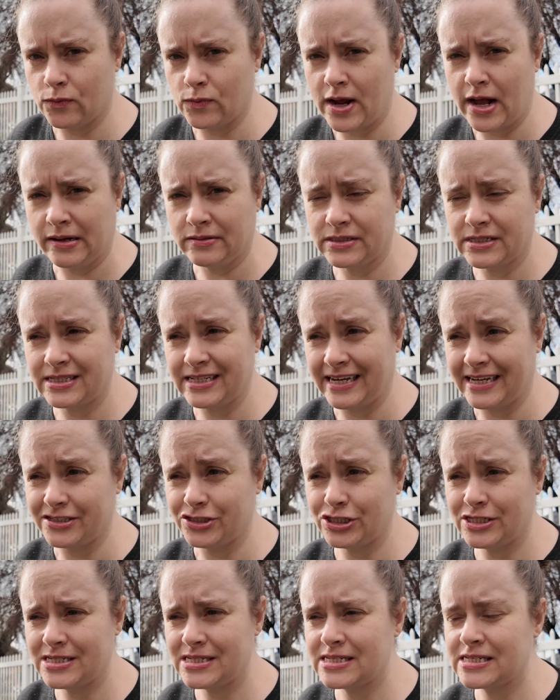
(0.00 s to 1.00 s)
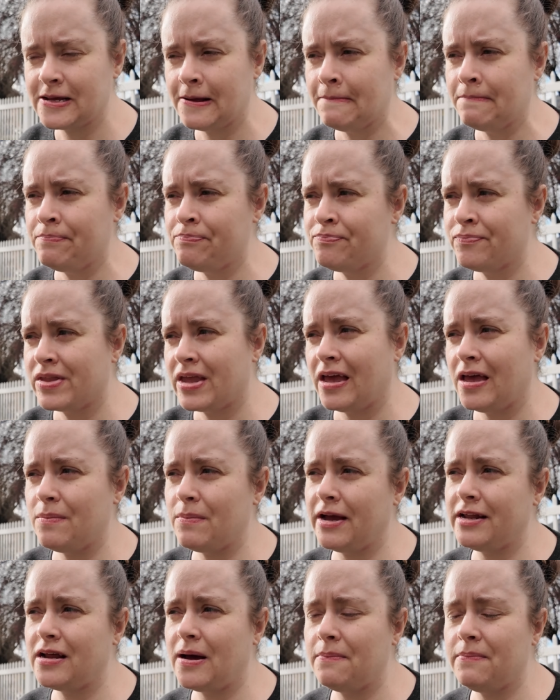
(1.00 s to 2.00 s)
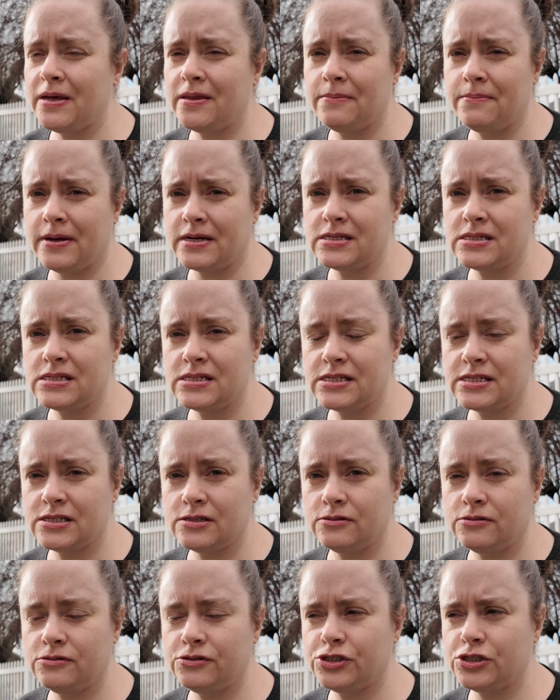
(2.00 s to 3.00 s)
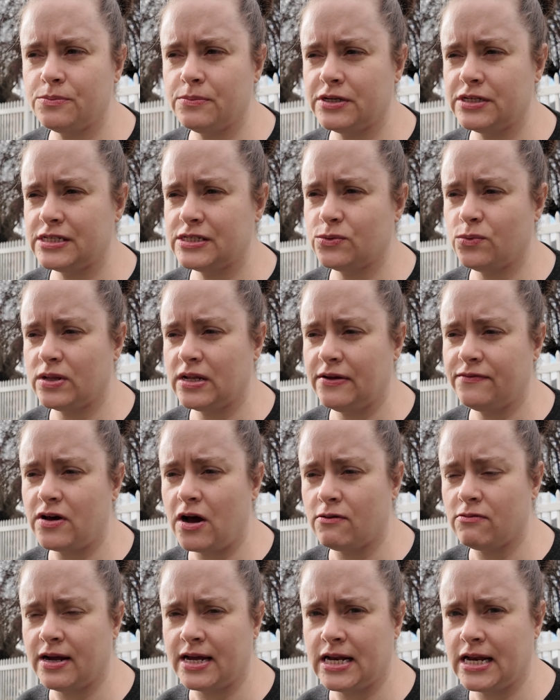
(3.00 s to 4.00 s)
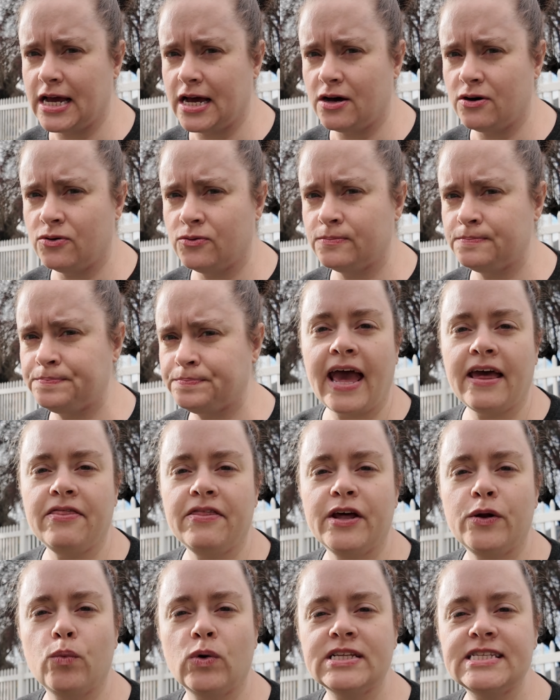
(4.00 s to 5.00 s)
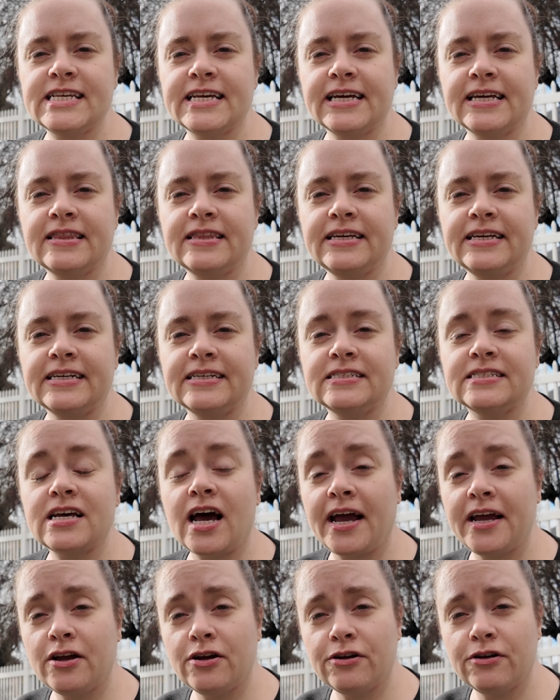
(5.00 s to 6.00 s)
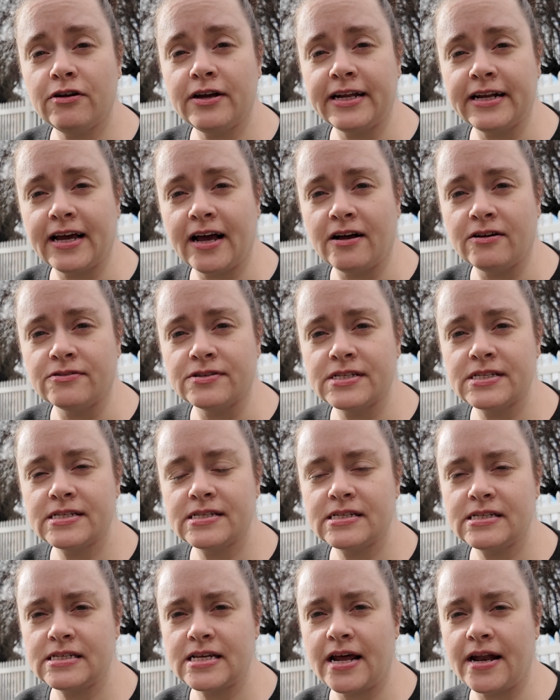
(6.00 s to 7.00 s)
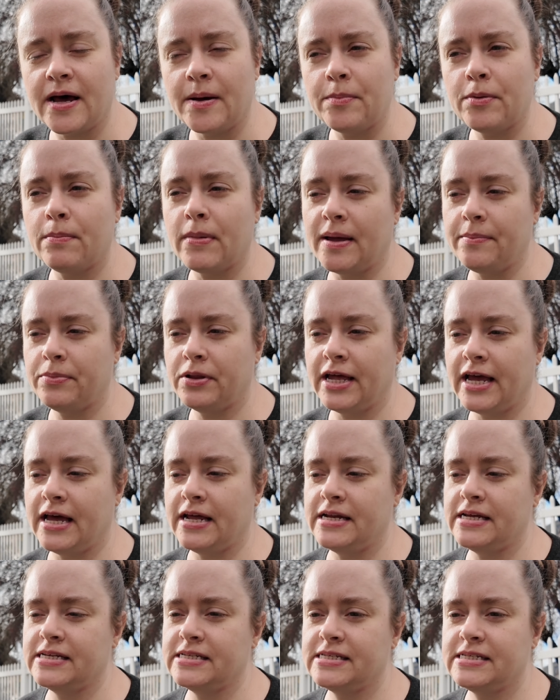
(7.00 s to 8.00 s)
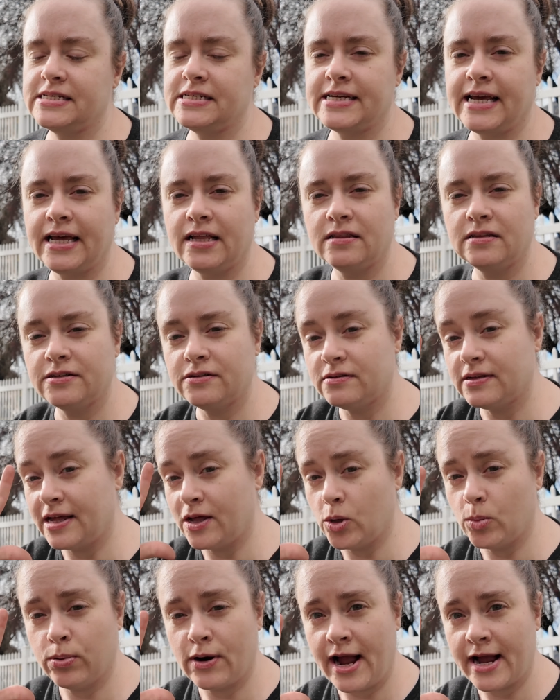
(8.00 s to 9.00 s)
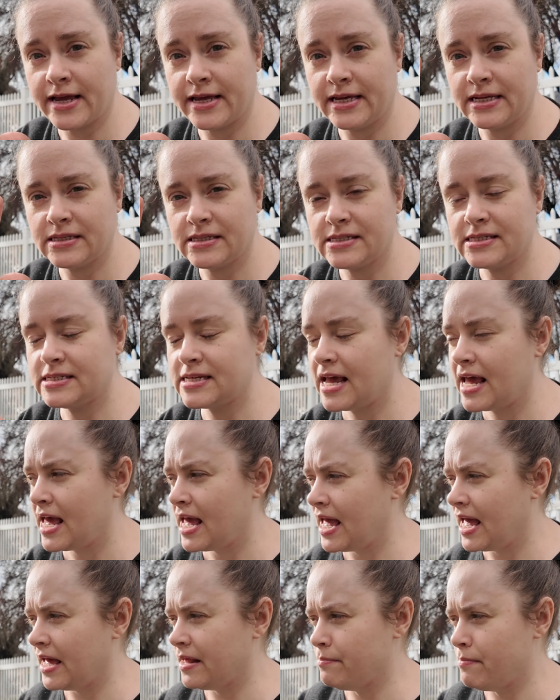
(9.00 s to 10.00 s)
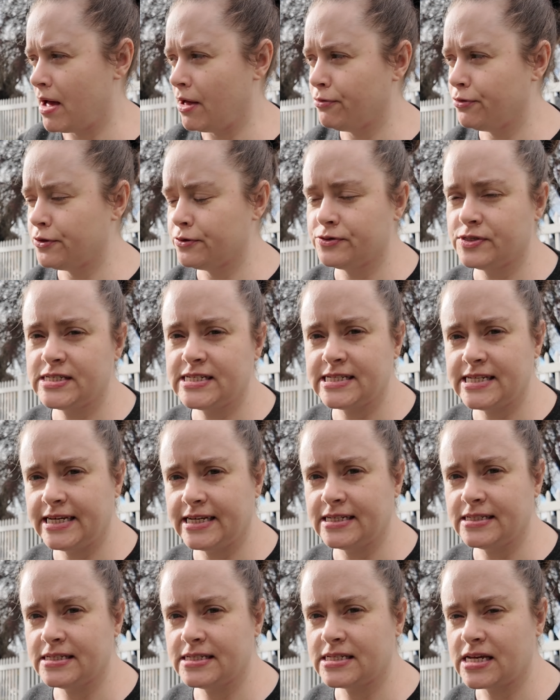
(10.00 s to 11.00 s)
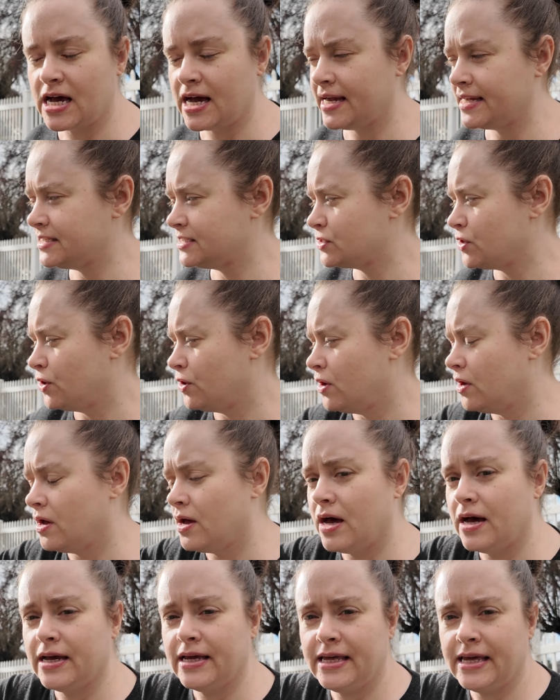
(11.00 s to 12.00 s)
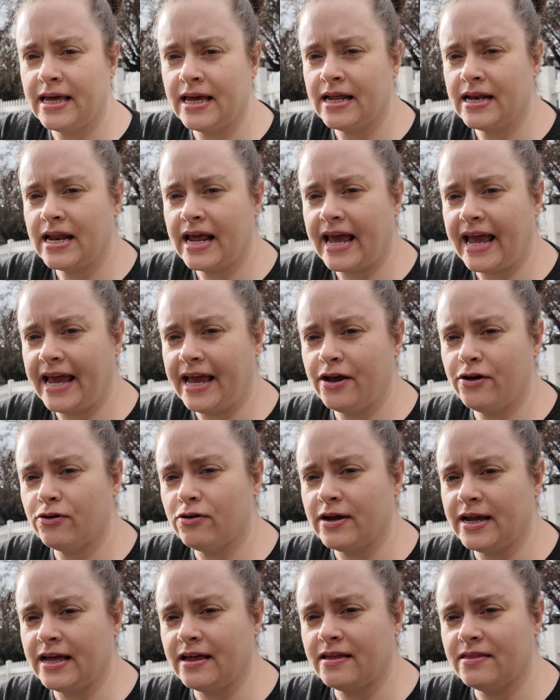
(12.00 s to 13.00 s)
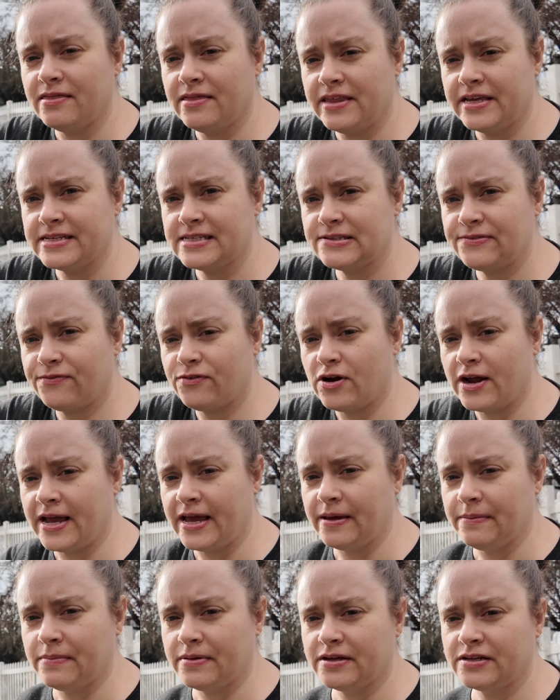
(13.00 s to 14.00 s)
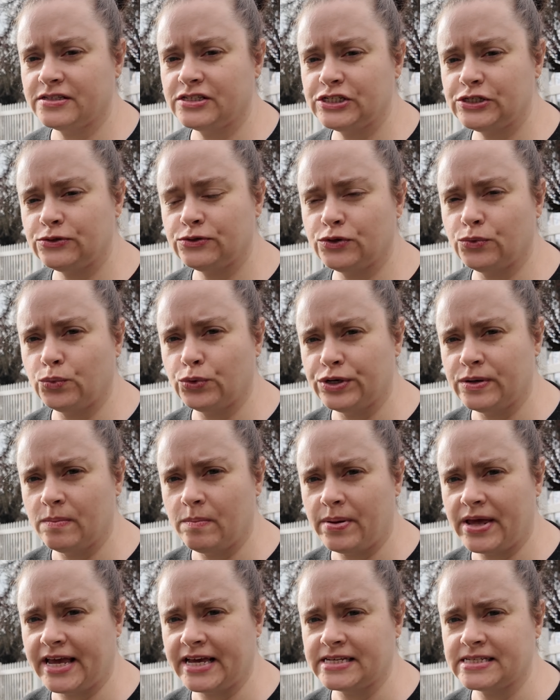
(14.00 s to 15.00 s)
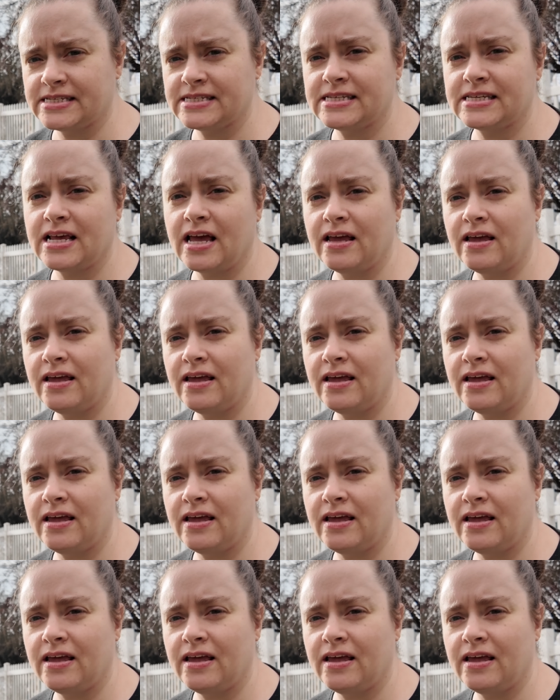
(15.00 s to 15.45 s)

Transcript: around the edges. It might not be the best solution, but it's the one I've got right now. And then once I get the entire greenhouse set up, my plan is to take little L brackets and mount those to the insides, again anchoring this frame to the wooden base